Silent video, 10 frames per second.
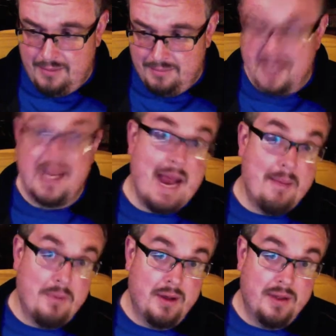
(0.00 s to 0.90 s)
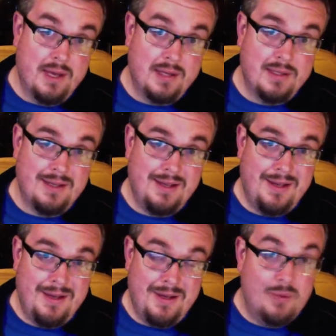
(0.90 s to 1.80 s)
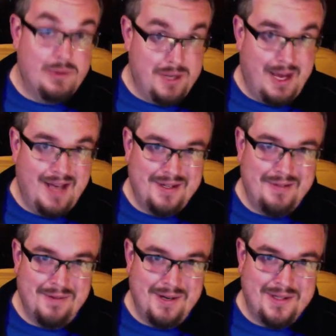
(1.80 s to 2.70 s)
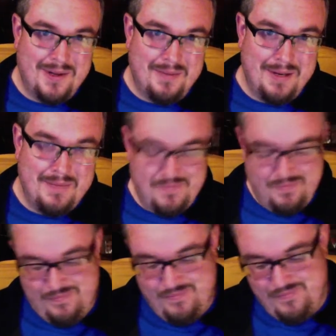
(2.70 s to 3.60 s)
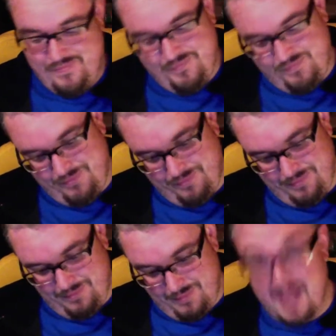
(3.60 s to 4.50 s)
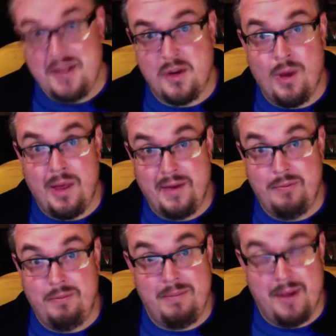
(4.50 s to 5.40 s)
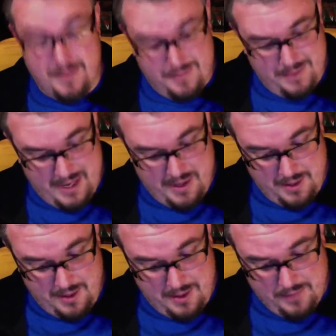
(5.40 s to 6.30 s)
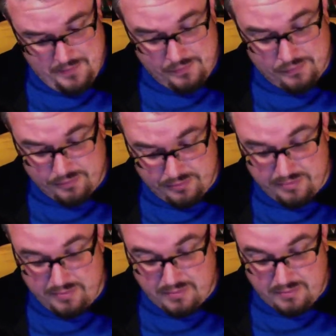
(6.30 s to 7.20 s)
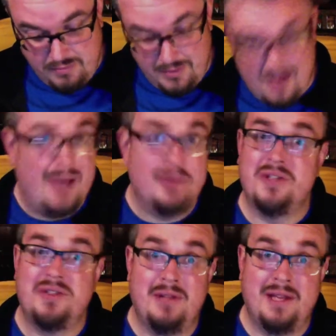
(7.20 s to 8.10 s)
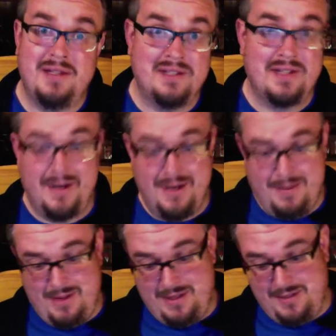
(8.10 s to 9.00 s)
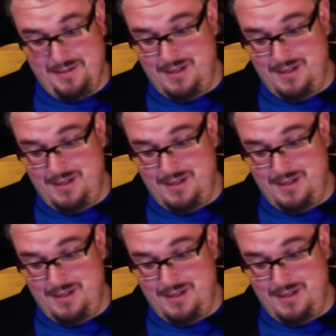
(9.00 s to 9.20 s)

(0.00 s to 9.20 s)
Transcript: a camera that will not freeze on me, and the quality will be better, I think. I was just too lazy to set it up. That's